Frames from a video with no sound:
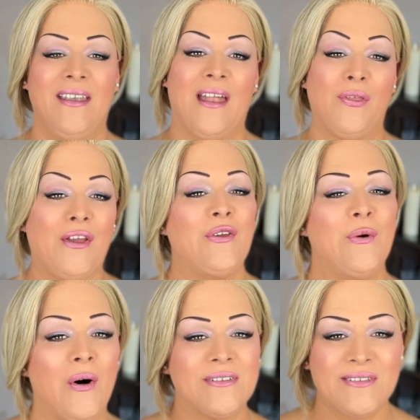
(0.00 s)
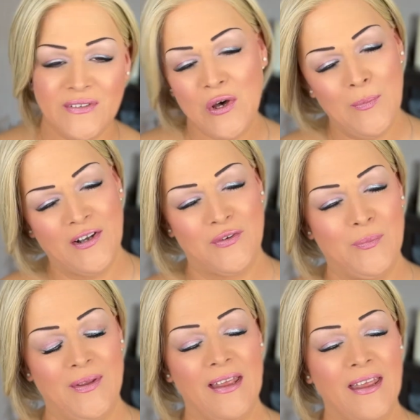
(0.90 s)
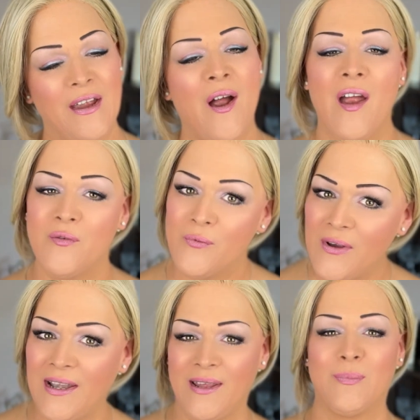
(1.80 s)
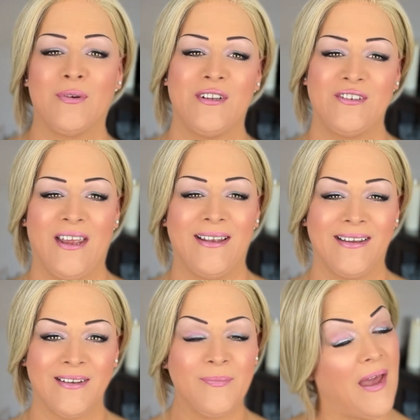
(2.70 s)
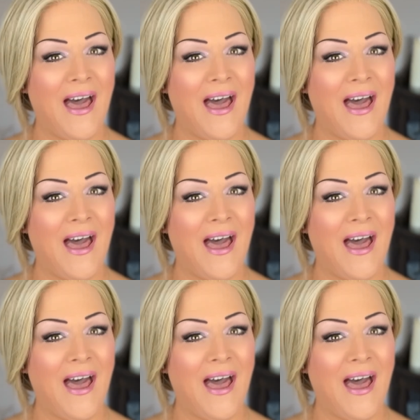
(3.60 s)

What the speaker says: Now, thank you all so much for being here. I really appreciate it.